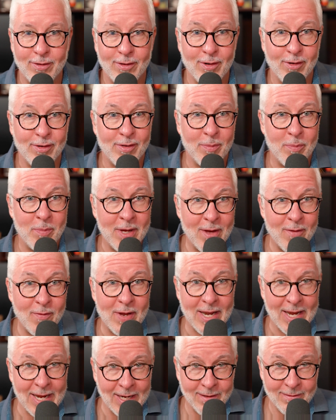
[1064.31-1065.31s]
There's the
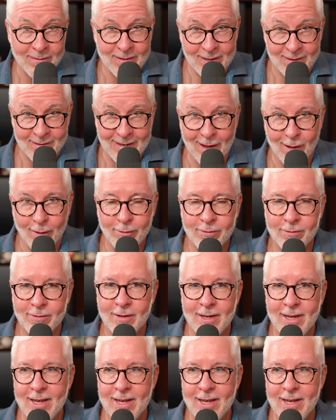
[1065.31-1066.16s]
pivoting itself,